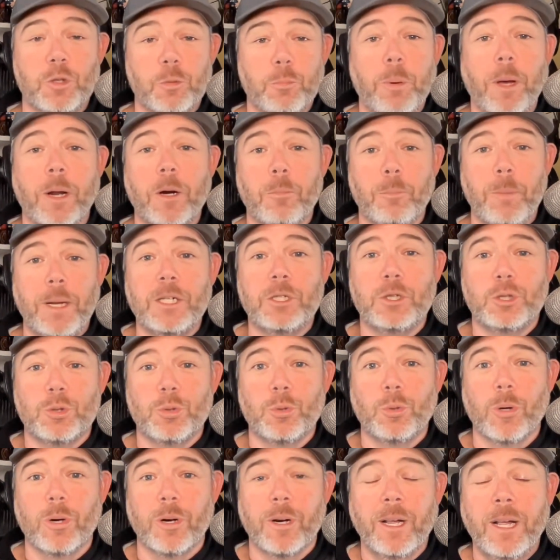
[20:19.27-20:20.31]
You better make
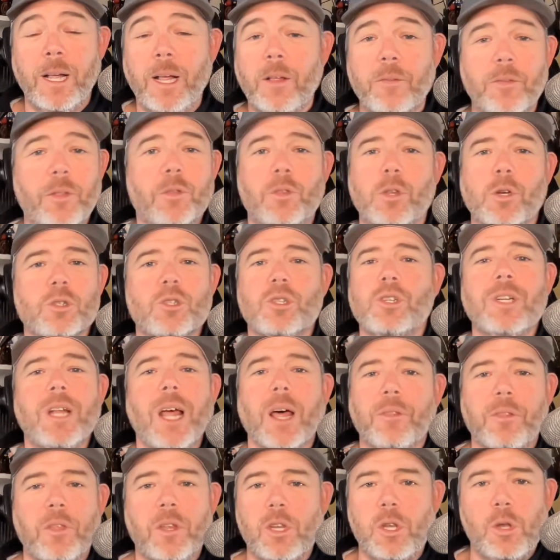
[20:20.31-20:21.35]
sure that there's
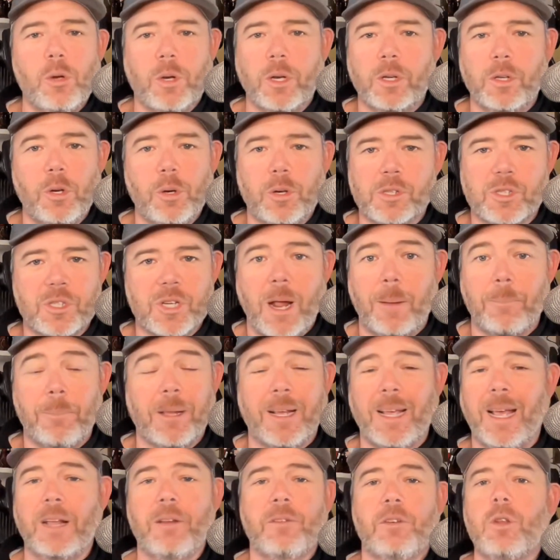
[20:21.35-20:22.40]
nothing you can do to stop the
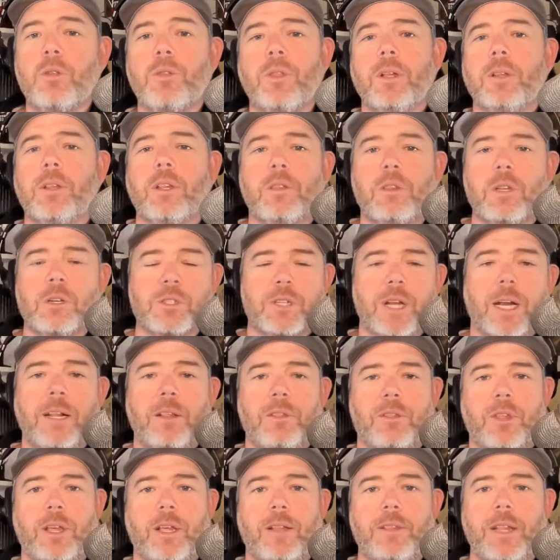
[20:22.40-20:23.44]
guy. Do you think that there's
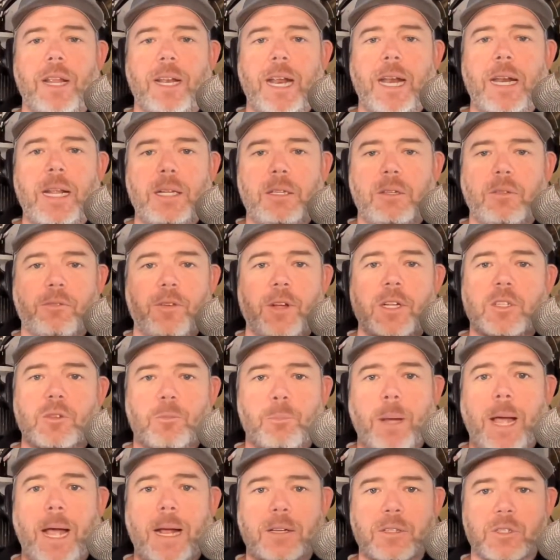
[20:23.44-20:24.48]
anything that any defensive
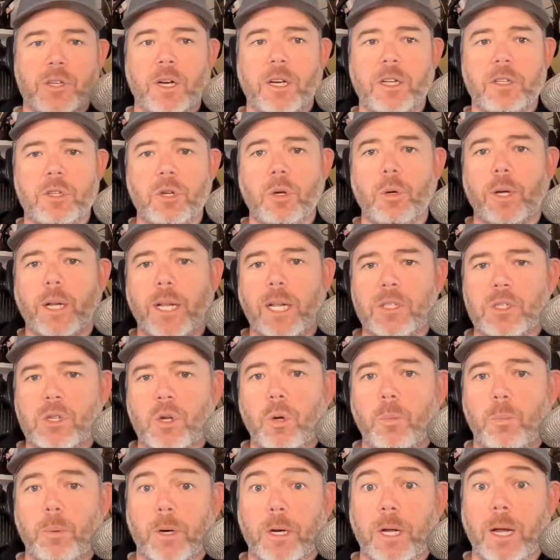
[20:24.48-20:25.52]
back is going to do against
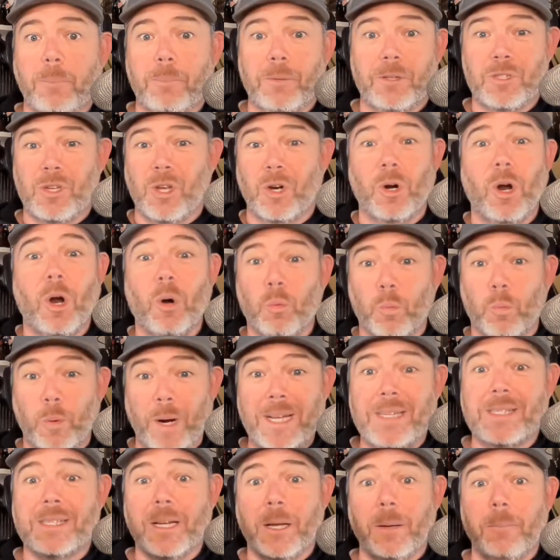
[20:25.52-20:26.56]
Cooper Kupp that's going to
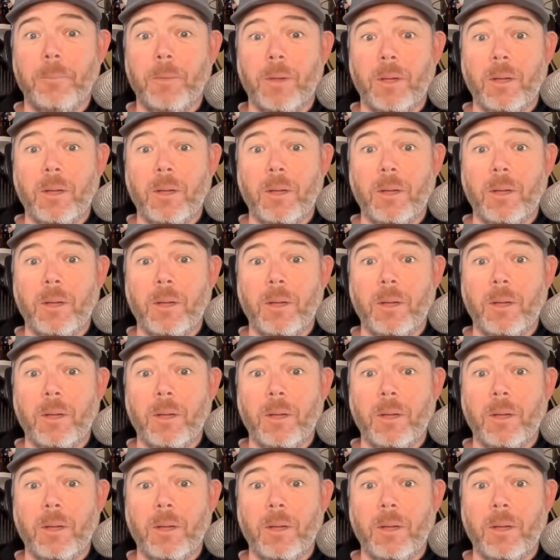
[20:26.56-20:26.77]
erase him?